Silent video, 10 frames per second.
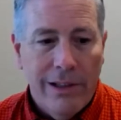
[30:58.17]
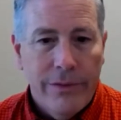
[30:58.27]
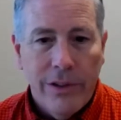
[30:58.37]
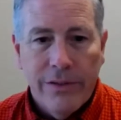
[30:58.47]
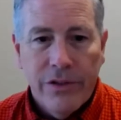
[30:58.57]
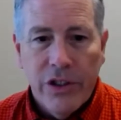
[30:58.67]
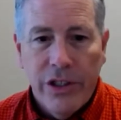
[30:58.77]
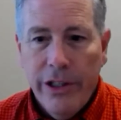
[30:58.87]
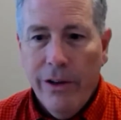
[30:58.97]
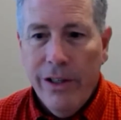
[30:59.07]
level of
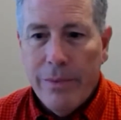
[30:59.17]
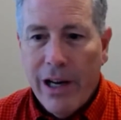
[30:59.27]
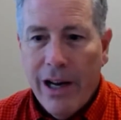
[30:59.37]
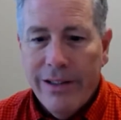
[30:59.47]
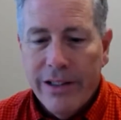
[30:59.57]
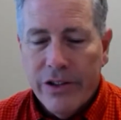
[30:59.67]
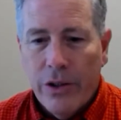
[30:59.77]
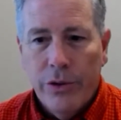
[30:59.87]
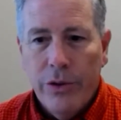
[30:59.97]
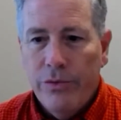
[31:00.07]
security behind this
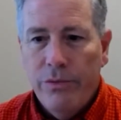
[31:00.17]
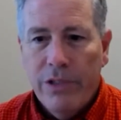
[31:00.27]
whole new